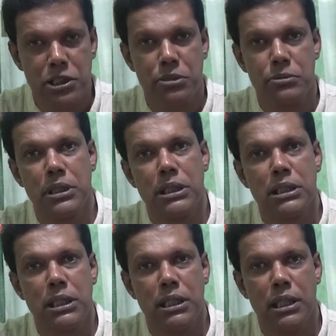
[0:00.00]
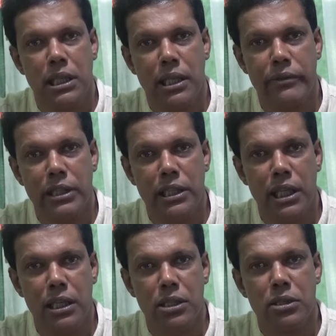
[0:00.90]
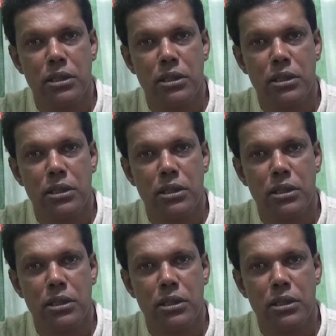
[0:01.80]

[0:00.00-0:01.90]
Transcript: who were having their